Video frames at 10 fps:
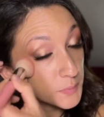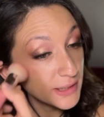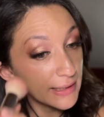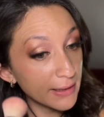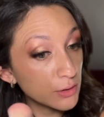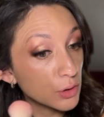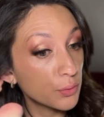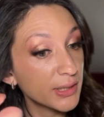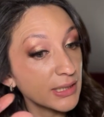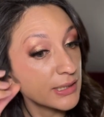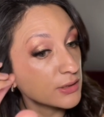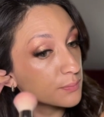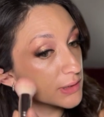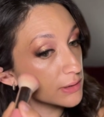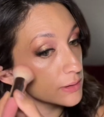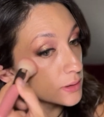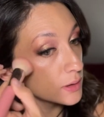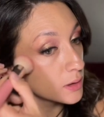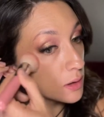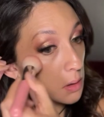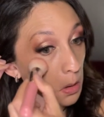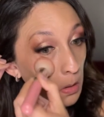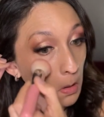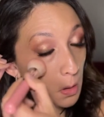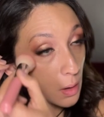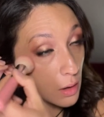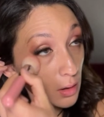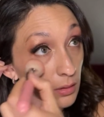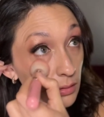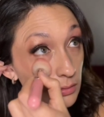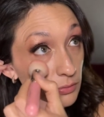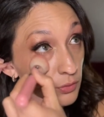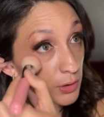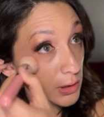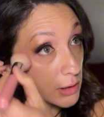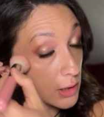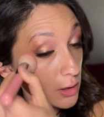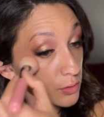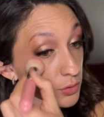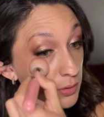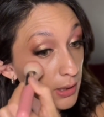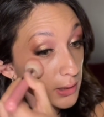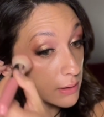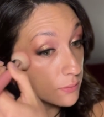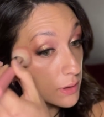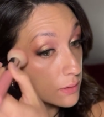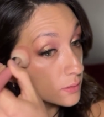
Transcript: I like going a little bit on the under eye area.